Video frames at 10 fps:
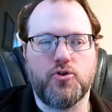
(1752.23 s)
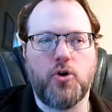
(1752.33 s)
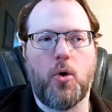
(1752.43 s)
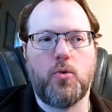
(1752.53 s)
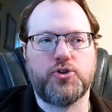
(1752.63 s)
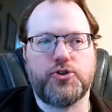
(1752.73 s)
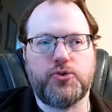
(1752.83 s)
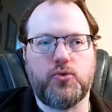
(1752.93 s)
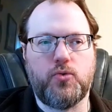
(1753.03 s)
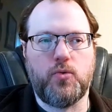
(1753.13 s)
go
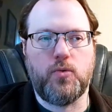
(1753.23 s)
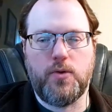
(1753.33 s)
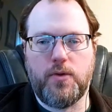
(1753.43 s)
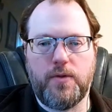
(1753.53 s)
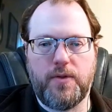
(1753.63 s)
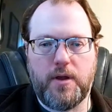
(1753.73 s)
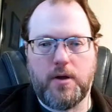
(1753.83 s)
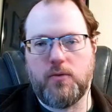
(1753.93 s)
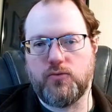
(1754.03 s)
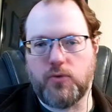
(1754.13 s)
to
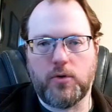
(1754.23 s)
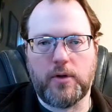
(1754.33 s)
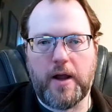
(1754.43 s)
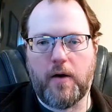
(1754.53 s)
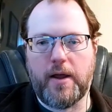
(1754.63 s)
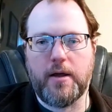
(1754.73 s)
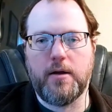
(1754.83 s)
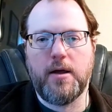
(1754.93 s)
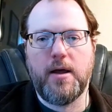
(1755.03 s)
the rural area